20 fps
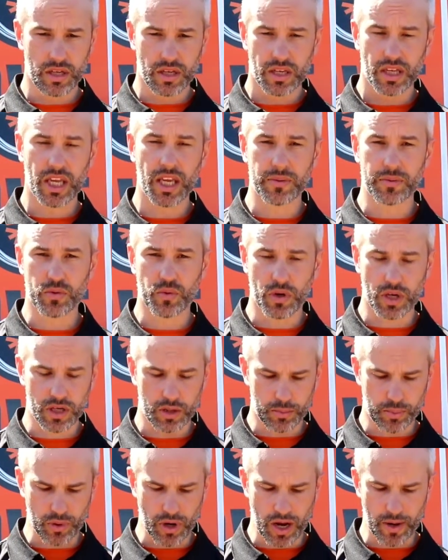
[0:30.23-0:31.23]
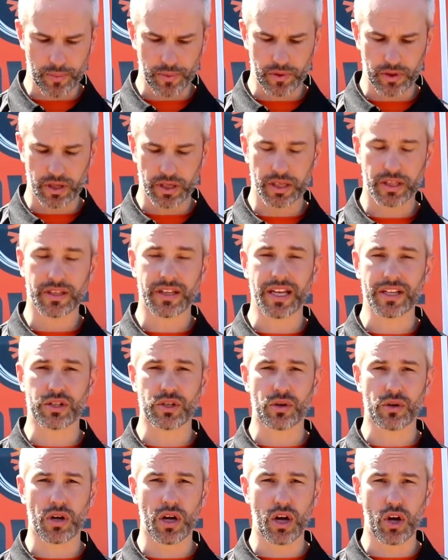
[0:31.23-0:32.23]
keeps running properly,
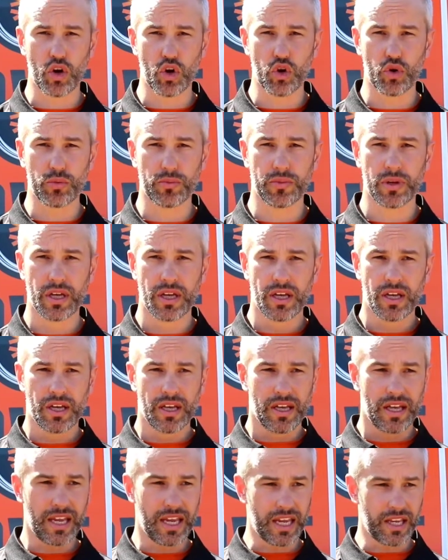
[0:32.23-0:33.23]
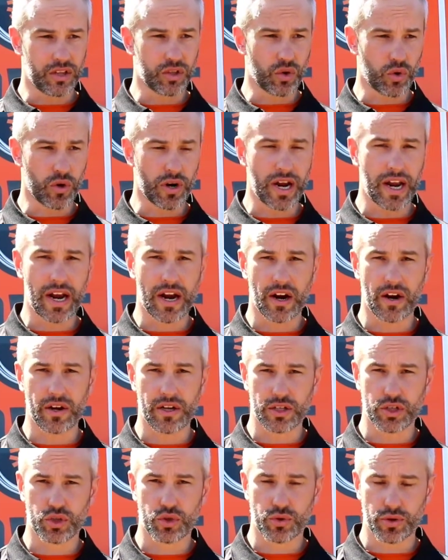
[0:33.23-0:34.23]
that your home indoor air
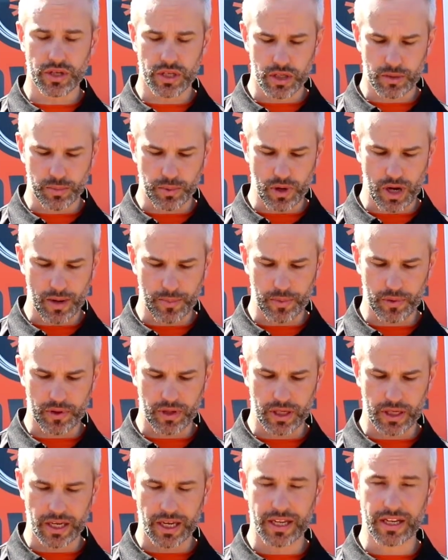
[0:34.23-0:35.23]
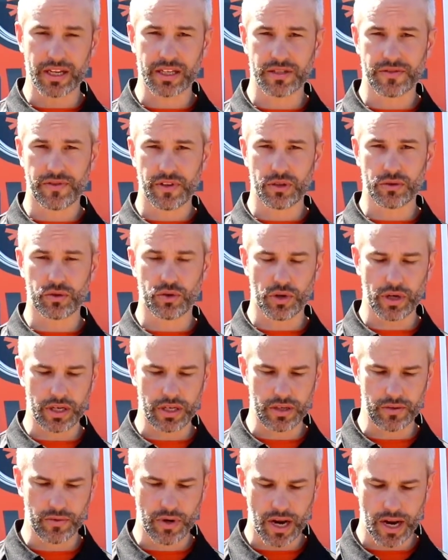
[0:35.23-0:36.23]
is treated properly and it's
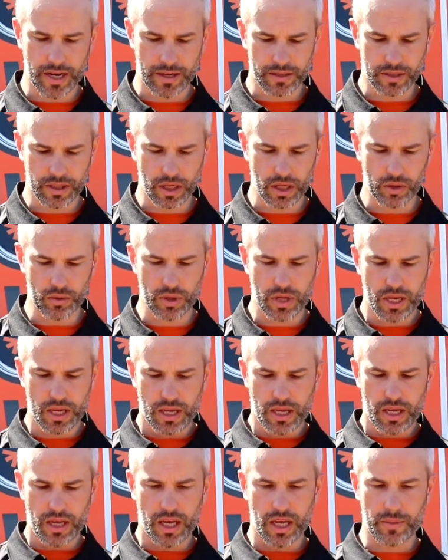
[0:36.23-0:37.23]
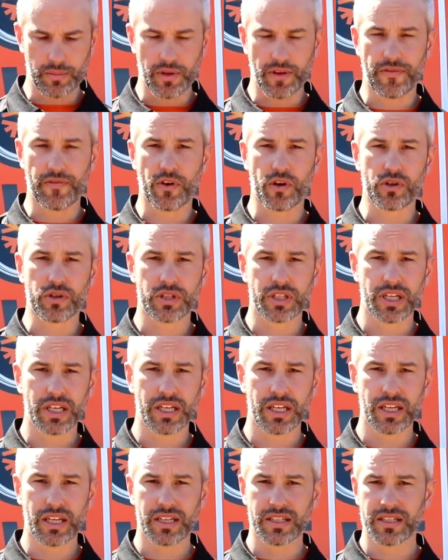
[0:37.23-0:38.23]
filtrated, right? So the first
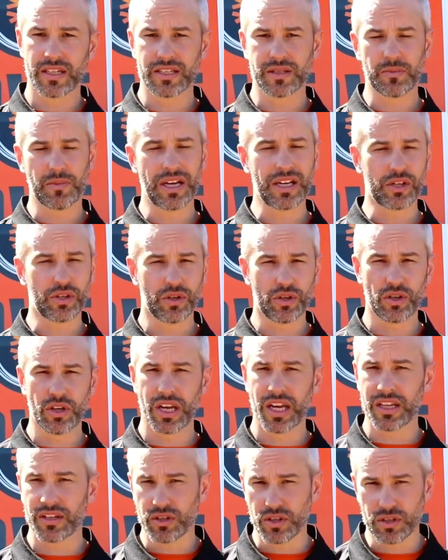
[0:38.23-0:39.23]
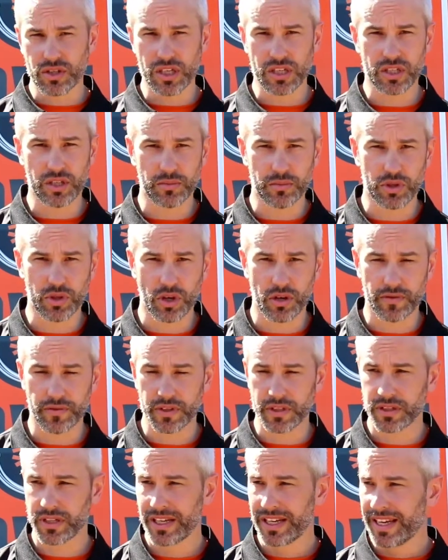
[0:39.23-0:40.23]
thing is make sure you're getting your system
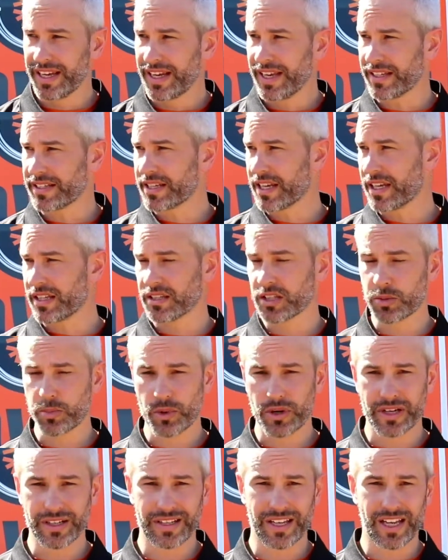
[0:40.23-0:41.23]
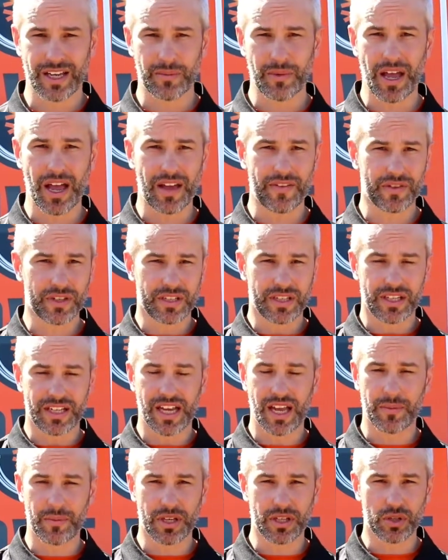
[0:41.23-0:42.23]
serviced. It's getting springtime. Obviously,
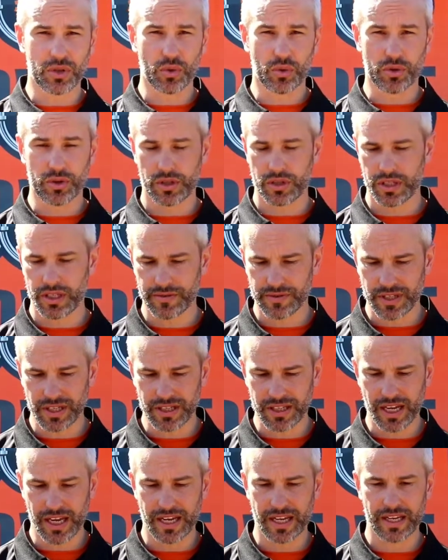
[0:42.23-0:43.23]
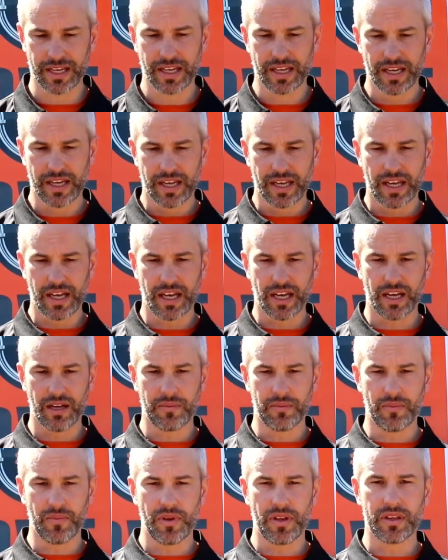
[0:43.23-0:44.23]
I'm in short sleeves today.
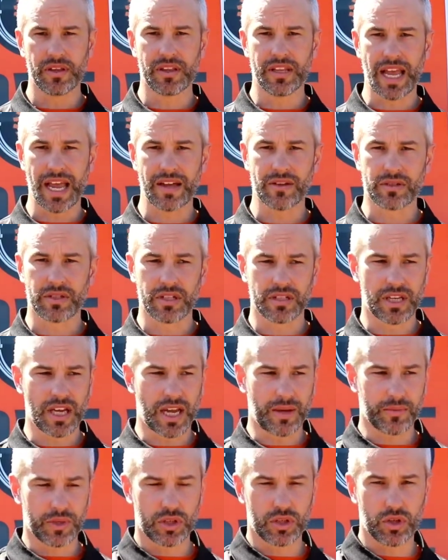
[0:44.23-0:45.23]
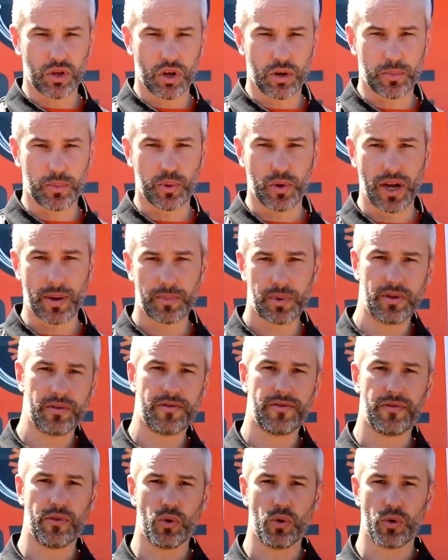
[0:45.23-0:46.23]
Now's the time to start
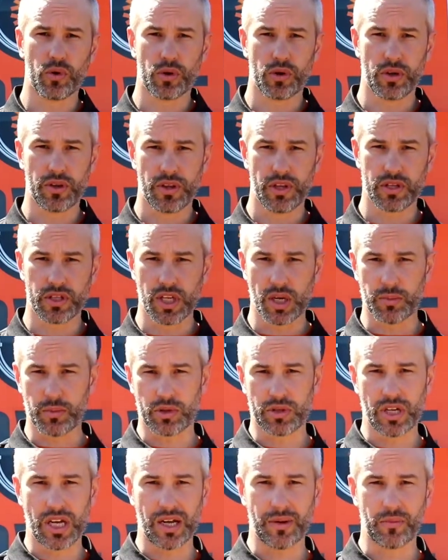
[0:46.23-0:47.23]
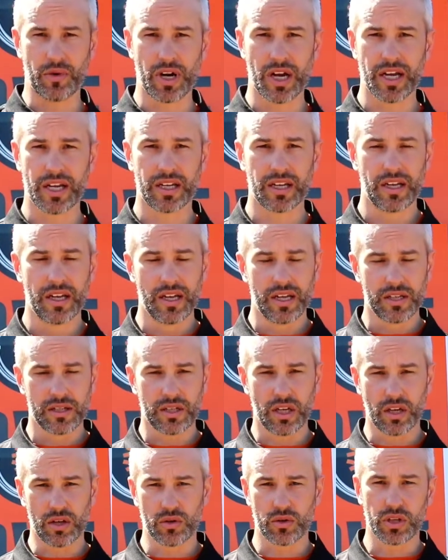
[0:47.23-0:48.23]
prepping for the summertime, right?
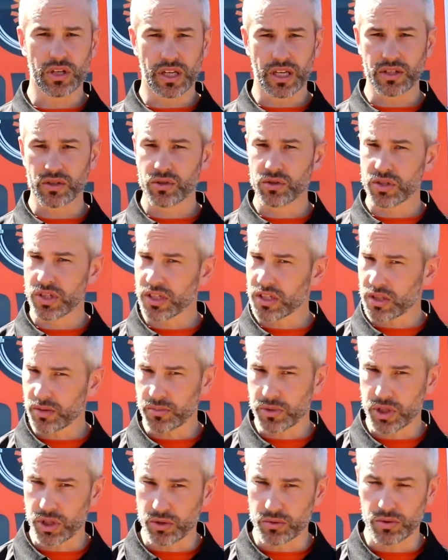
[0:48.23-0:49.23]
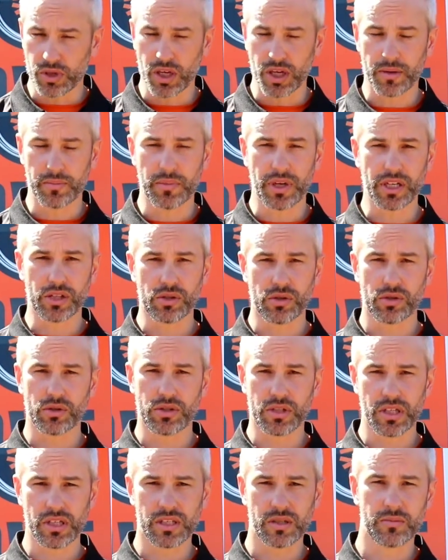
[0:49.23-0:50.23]
So get your system tuned up. Make sure your
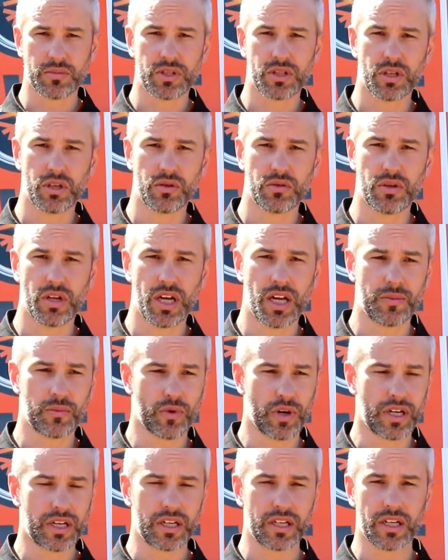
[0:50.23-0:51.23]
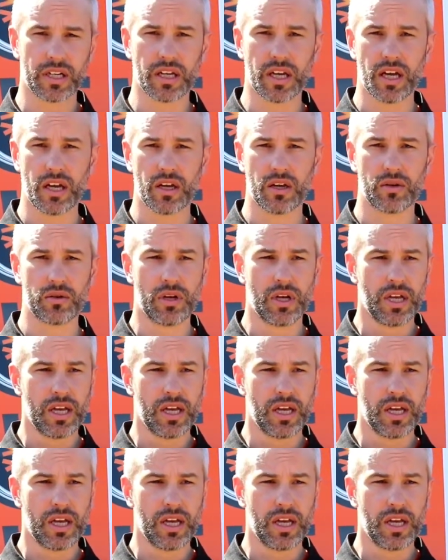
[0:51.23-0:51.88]
system's tuned up, ready to go.